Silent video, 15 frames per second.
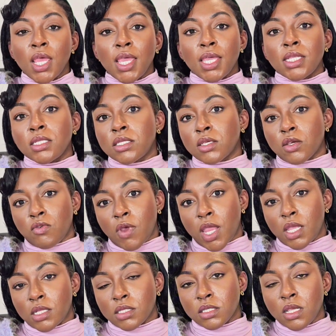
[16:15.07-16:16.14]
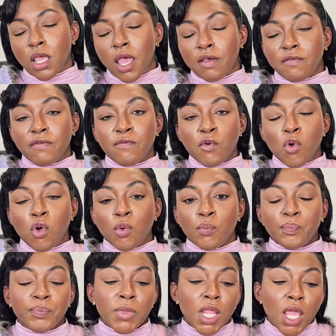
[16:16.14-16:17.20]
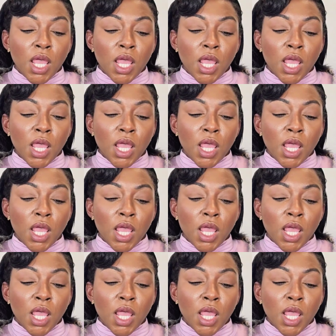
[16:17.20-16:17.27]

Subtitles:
integrate and form